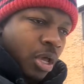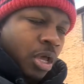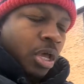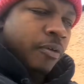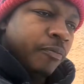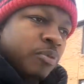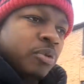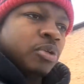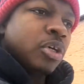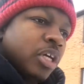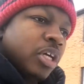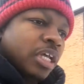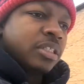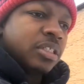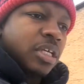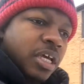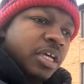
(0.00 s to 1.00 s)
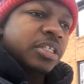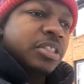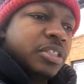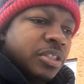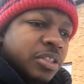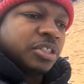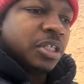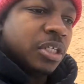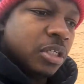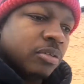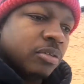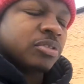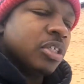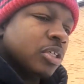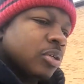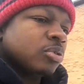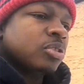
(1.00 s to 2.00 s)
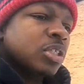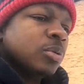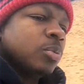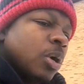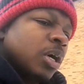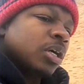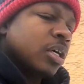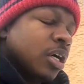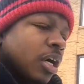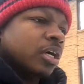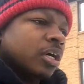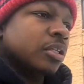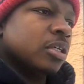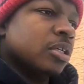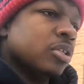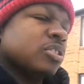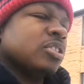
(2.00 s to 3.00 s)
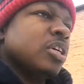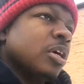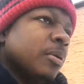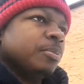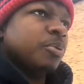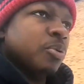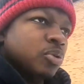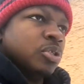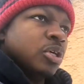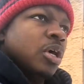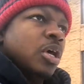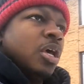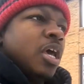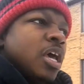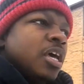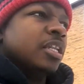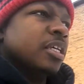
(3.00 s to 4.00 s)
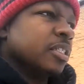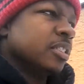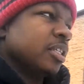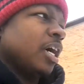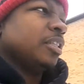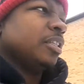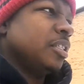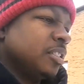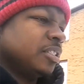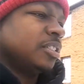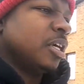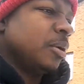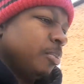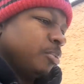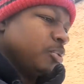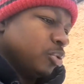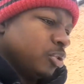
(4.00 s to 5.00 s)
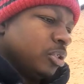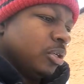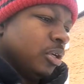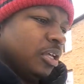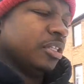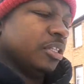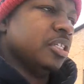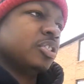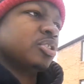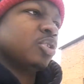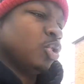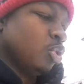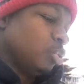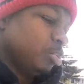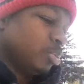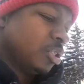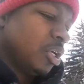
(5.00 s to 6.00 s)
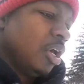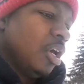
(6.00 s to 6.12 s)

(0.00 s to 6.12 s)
If you look at the ancient city of Teotihuacan, there's temples, and inside these temples and these tombs,